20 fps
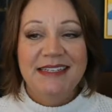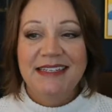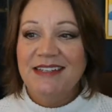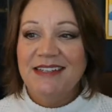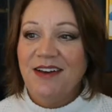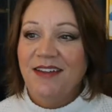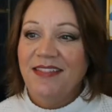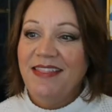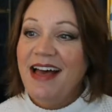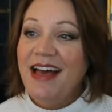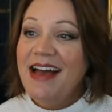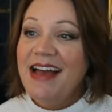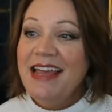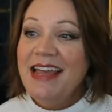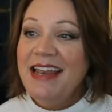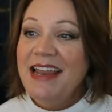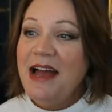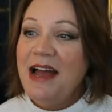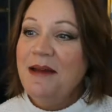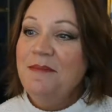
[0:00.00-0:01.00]

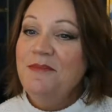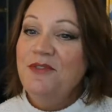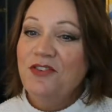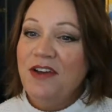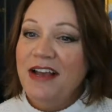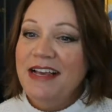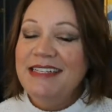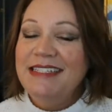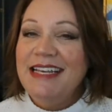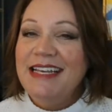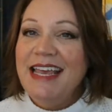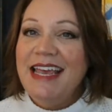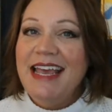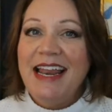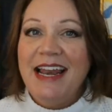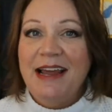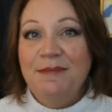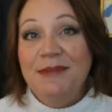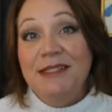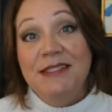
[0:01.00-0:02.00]
Online. I'm Tracy,
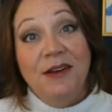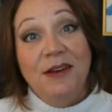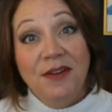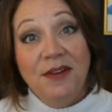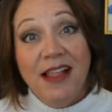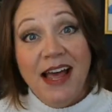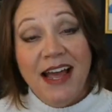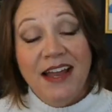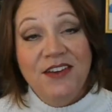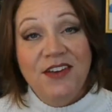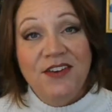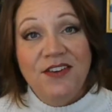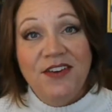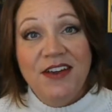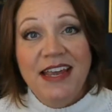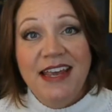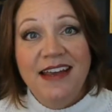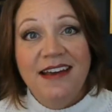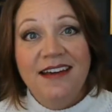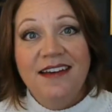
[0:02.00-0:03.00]
and I'm so glad you're
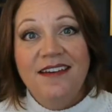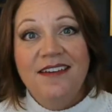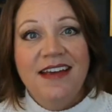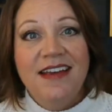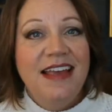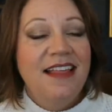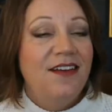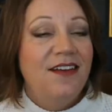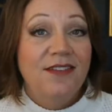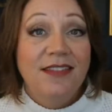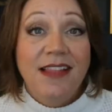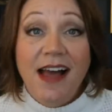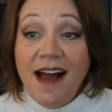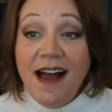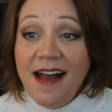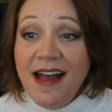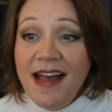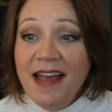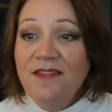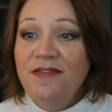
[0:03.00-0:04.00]
here, either
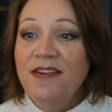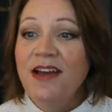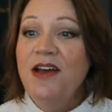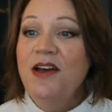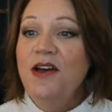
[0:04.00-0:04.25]
live